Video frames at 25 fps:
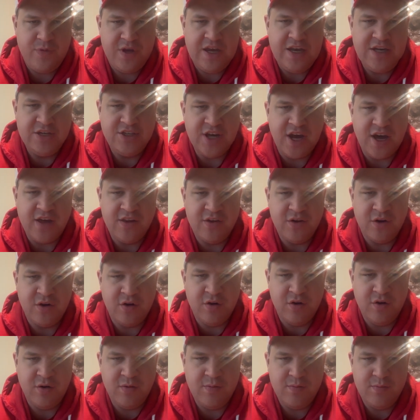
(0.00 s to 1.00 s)
each
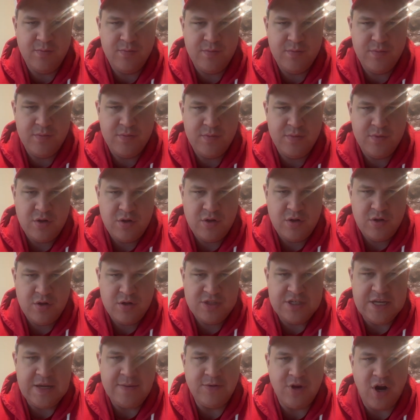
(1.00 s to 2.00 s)
other.
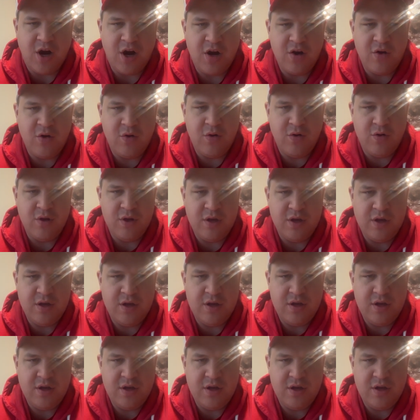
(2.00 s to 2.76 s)
Sam Darnold